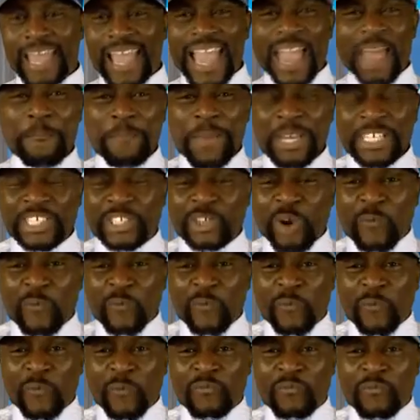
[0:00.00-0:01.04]
a mission
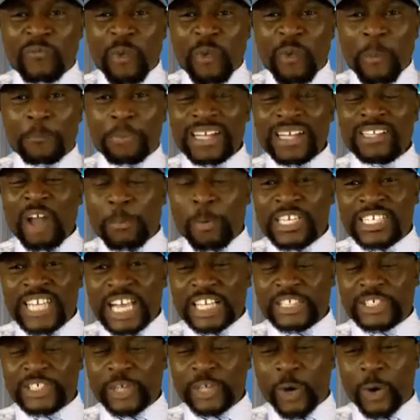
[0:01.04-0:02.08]
for bring down a police
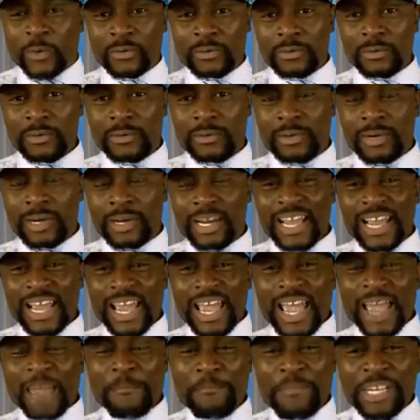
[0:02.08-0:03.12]
station,
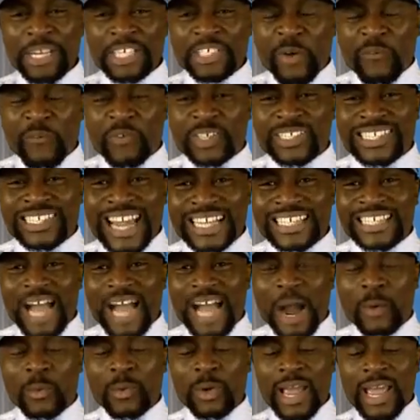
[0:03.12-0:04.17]
a mission for take
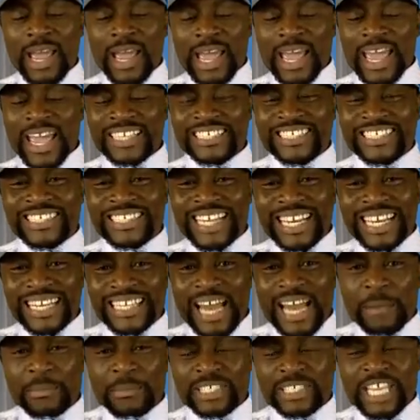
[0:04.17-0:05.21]
down a
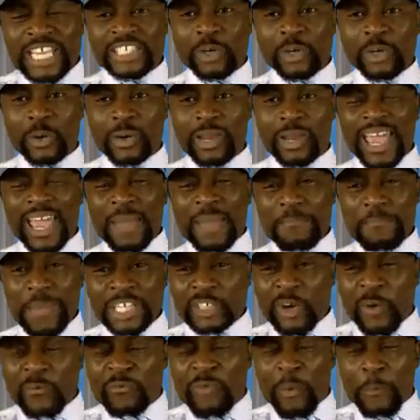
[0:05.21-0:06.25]
gendarme station, a
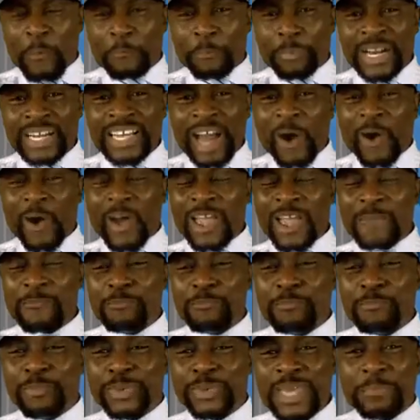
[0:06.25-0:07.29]
mission for bring down a
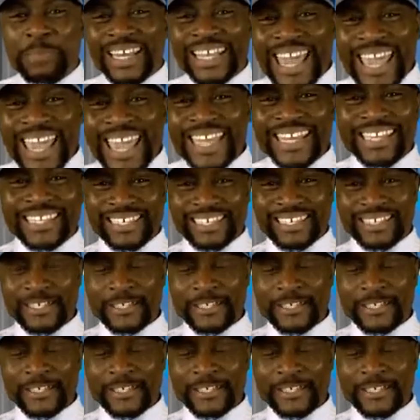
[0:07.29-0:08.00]
B brigade,